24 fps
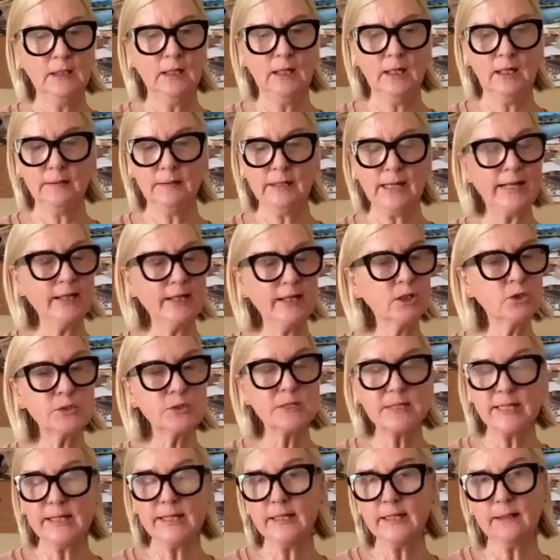uh, and I
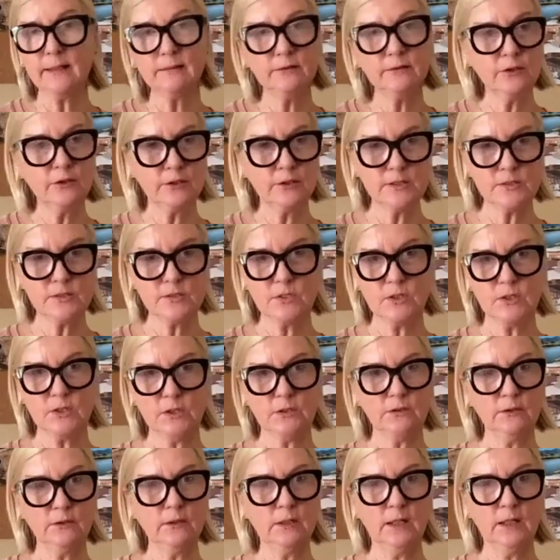understand your concern.